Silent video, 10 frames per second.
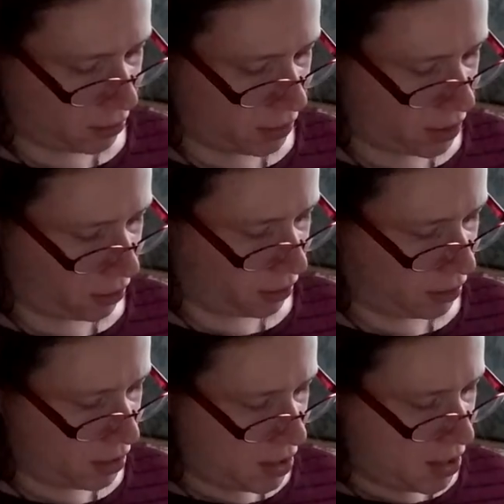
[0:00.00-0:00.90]
her letter.
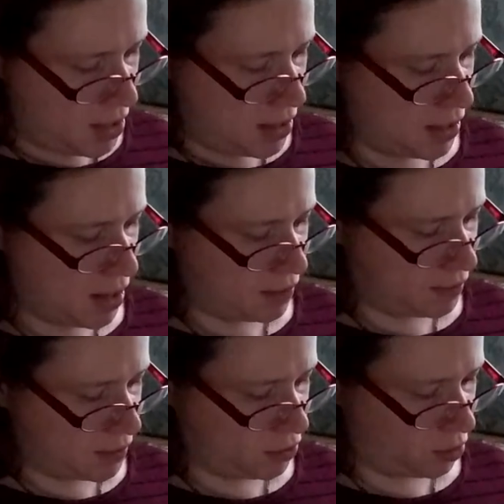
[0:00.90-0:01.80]
He hadn't
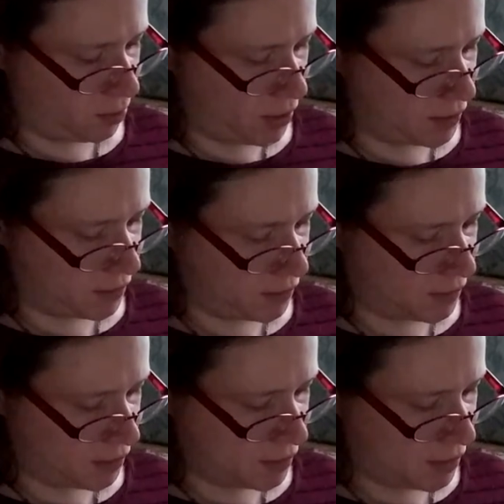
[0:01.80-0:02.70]
sensed her presence
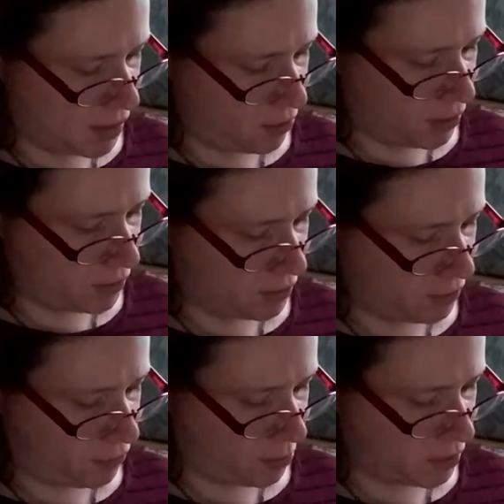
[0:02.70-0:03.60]
since he had risen
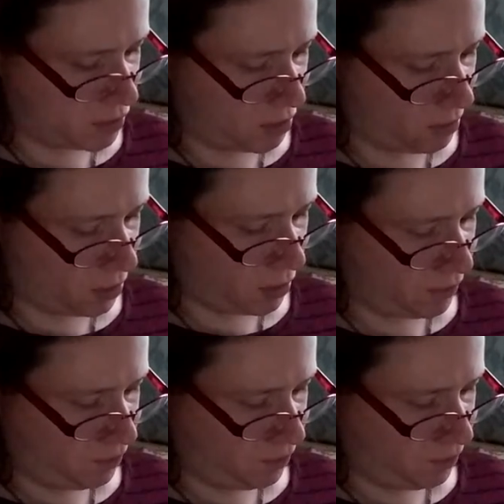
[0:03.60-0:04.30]
from his slumber.